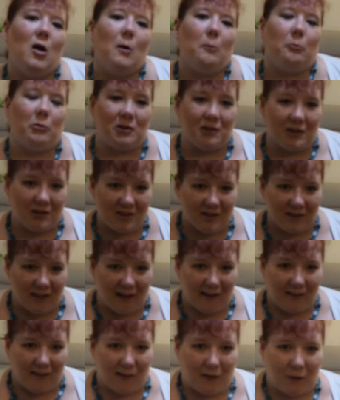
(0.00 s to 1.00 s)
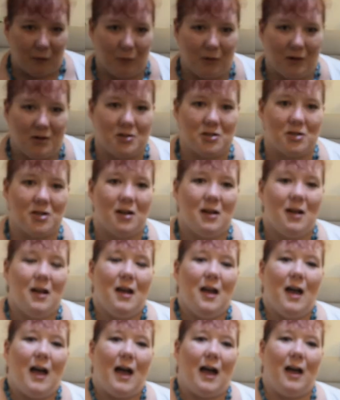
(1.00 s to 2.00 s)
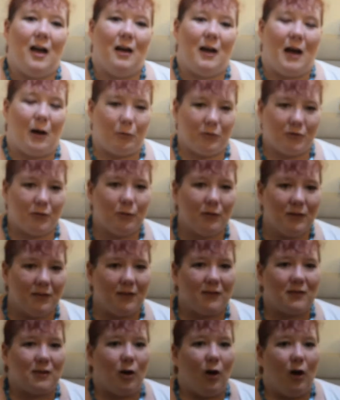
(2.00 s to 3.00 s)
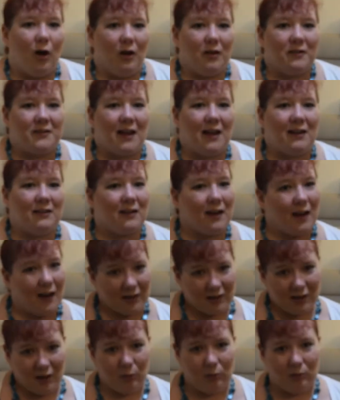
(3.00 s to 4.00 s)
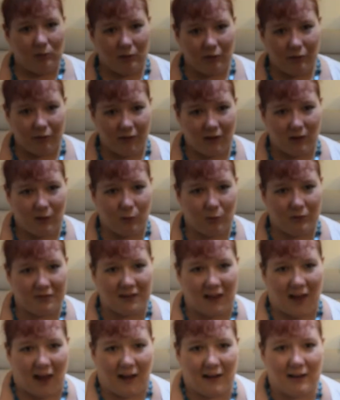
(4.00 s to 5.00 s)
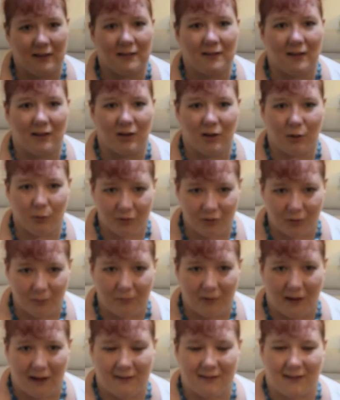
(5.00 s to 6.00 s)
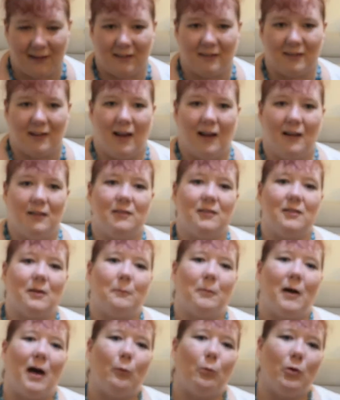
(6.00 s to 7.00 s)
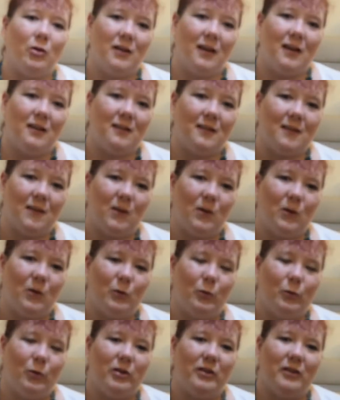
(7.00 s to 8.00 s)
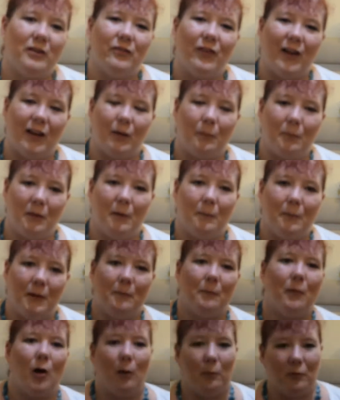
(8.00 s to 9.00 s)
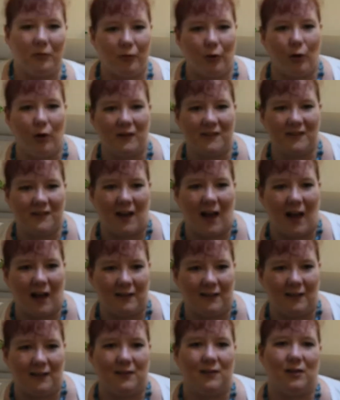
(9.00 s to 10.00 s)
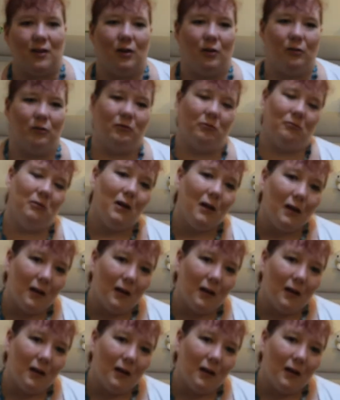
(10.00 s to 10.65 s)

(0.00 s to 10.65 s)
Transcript: British Sign Language. Uh, I was doing this course and I knew a few signs, I knew some basic signs, but I wanted to develop it a bit more before I started so